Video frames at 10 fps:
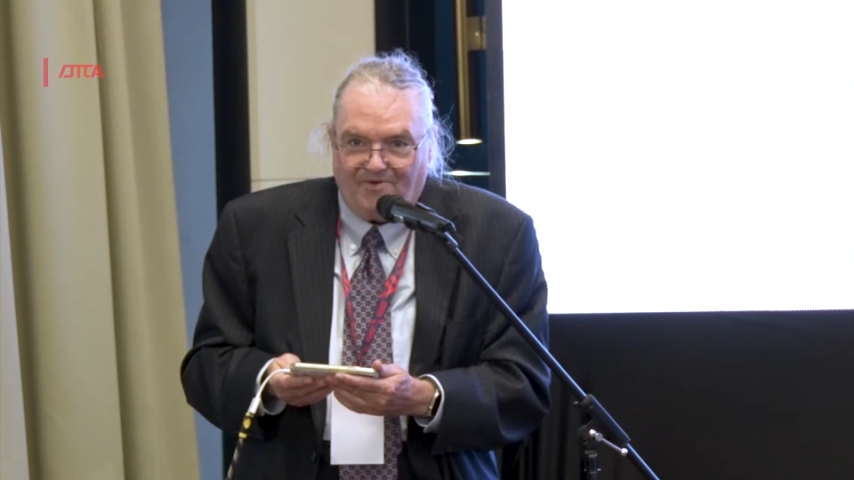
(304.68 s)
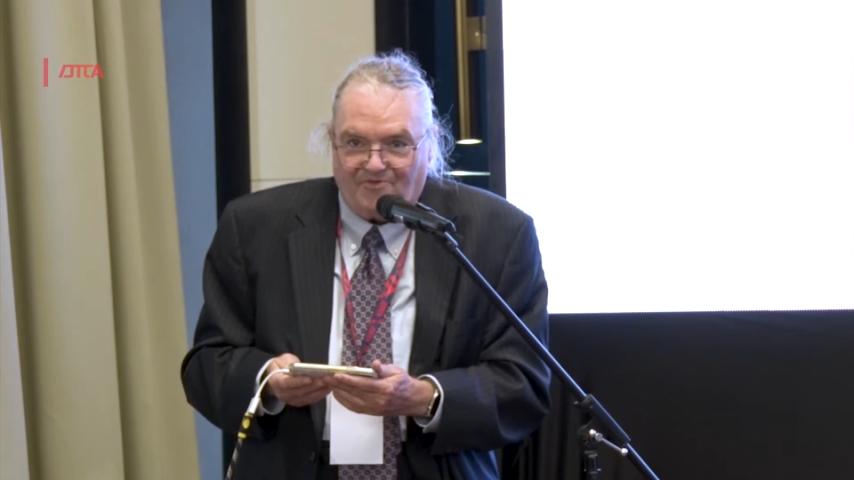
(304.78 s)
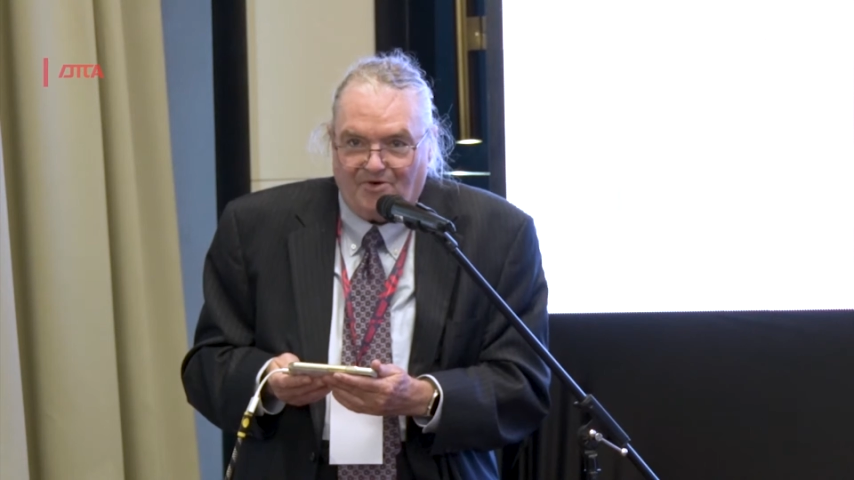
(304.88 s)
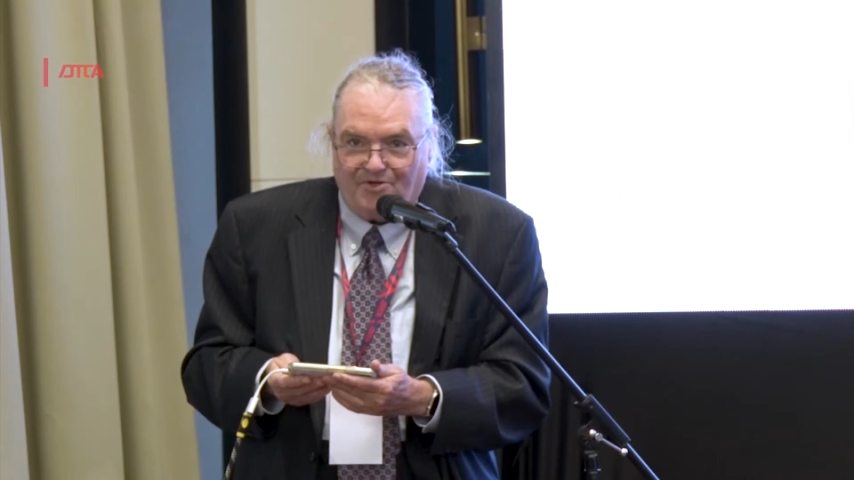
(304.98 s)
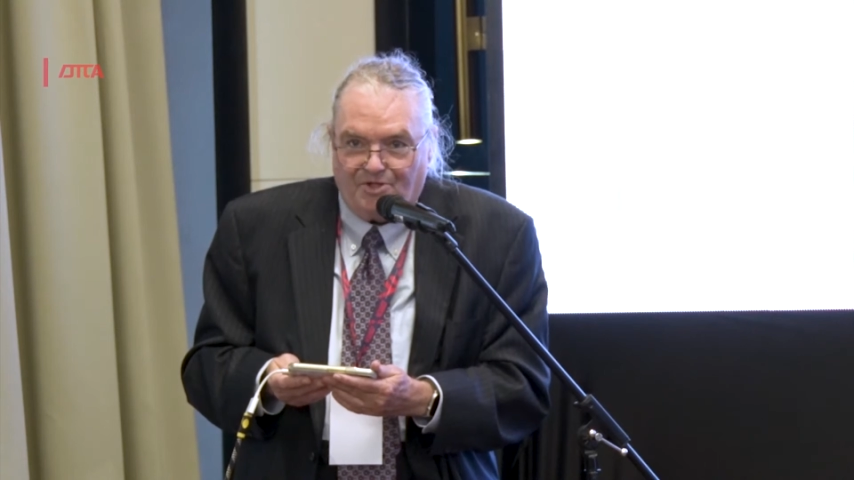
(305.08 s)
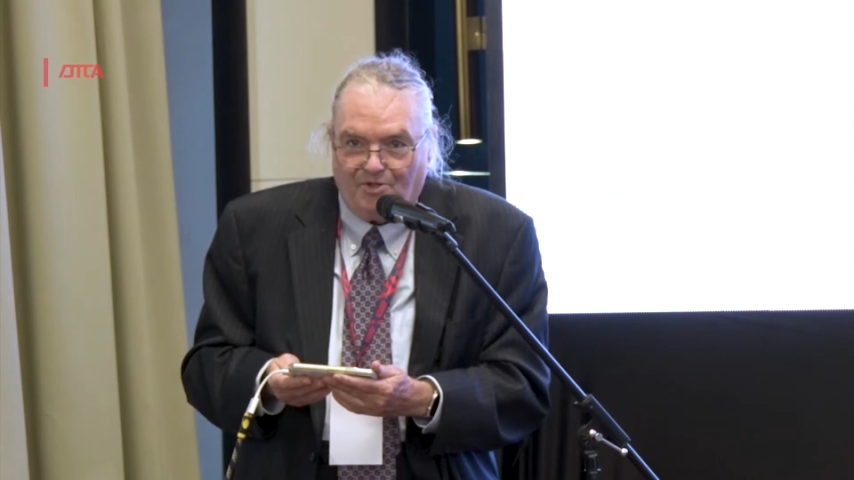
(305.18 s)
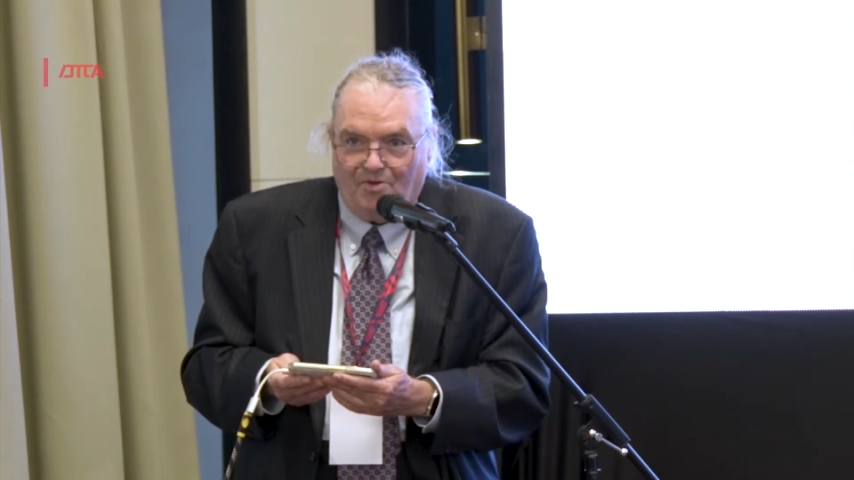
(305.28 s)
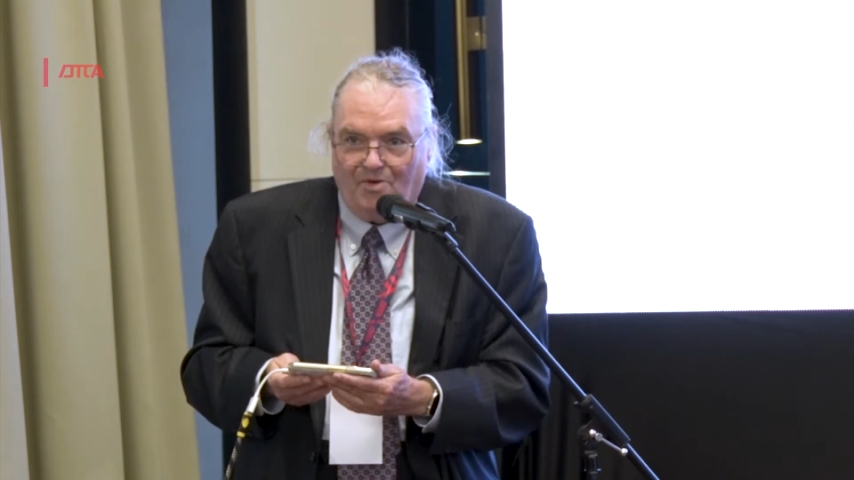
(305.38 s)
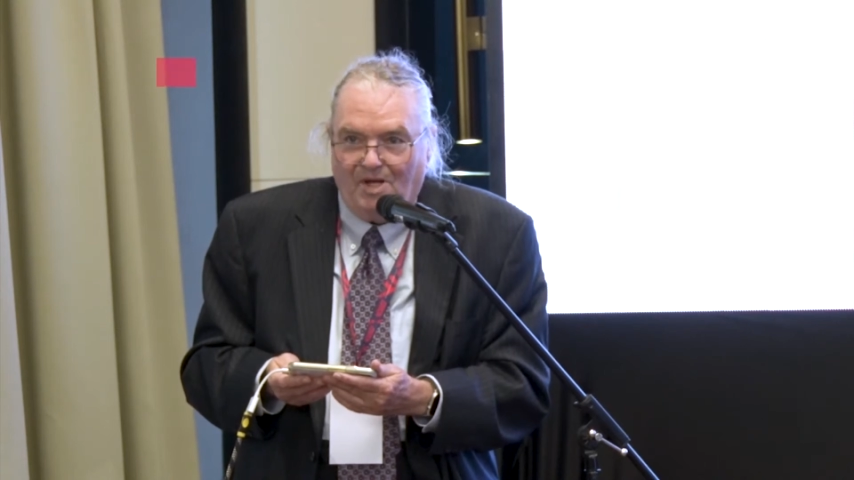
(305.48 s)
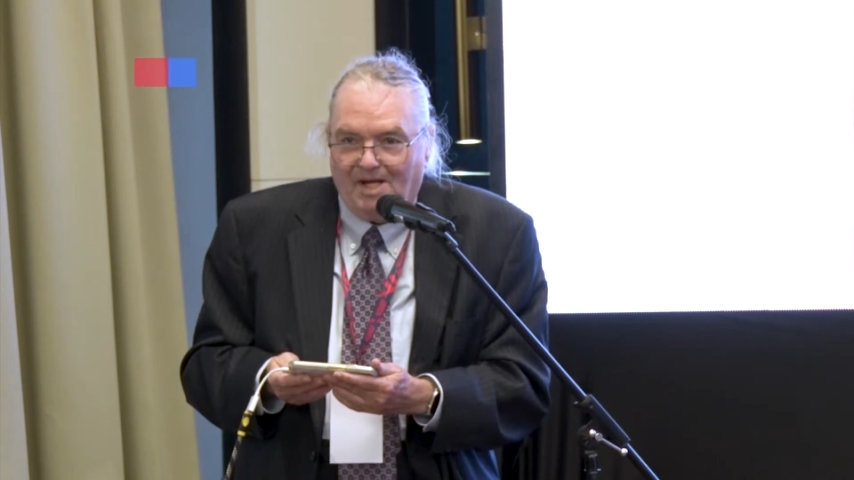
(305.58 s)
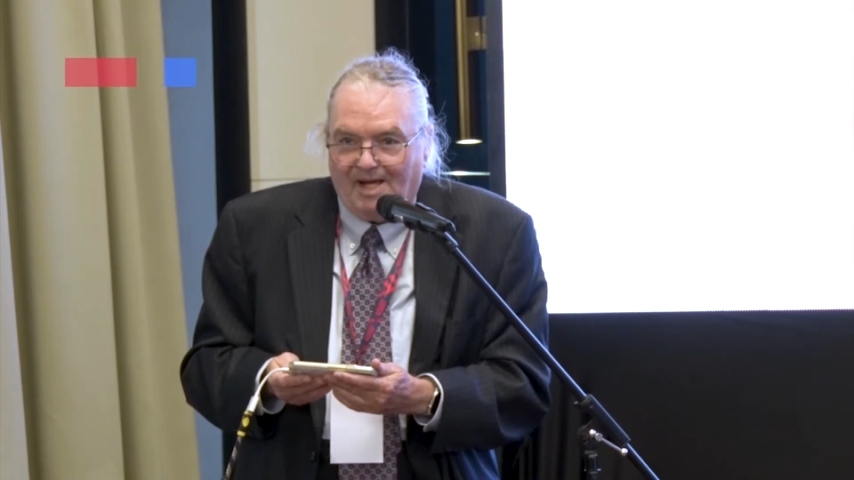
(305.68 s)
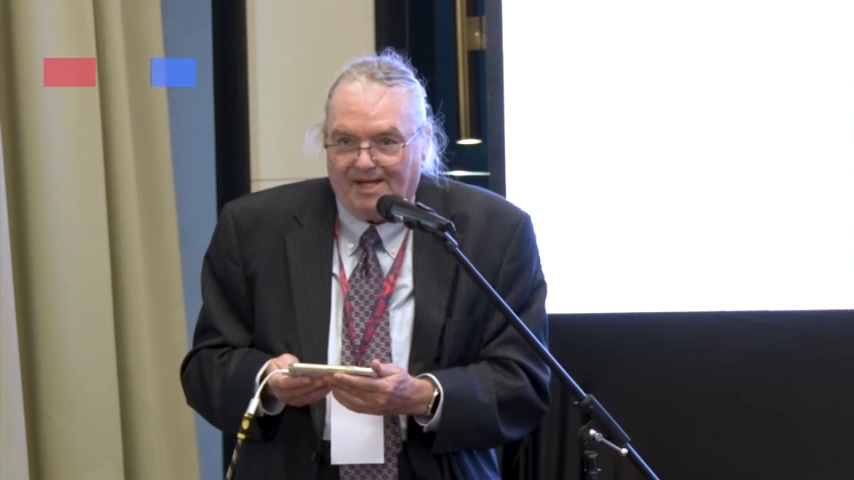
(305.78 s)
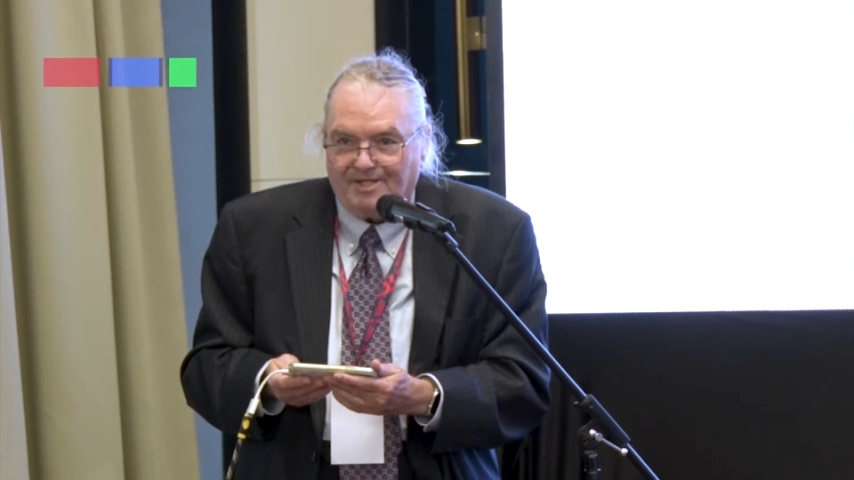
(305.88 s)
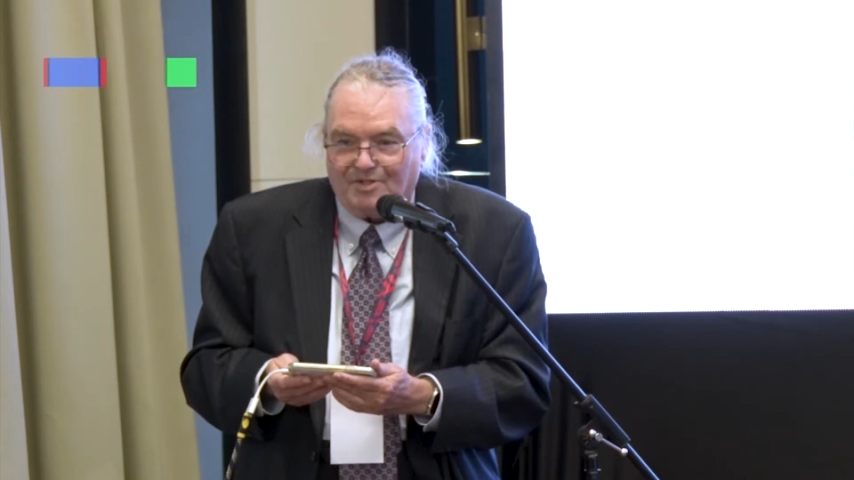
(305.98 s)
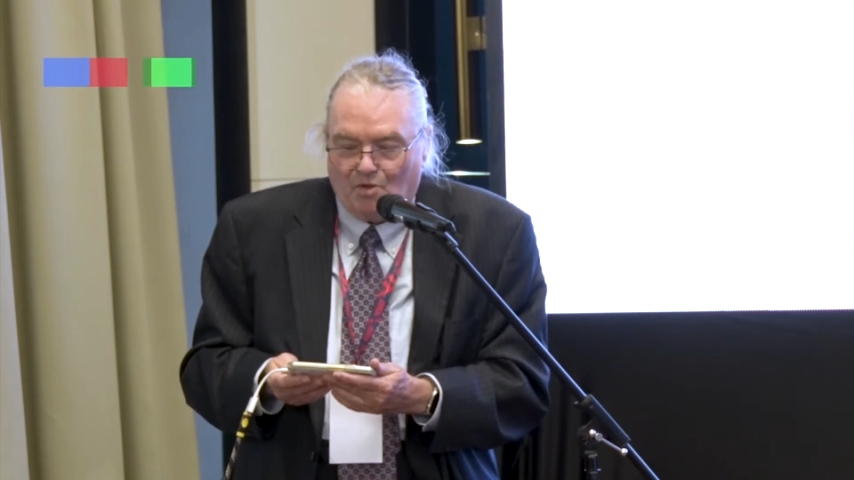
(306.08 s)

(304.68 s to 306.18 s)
referred to as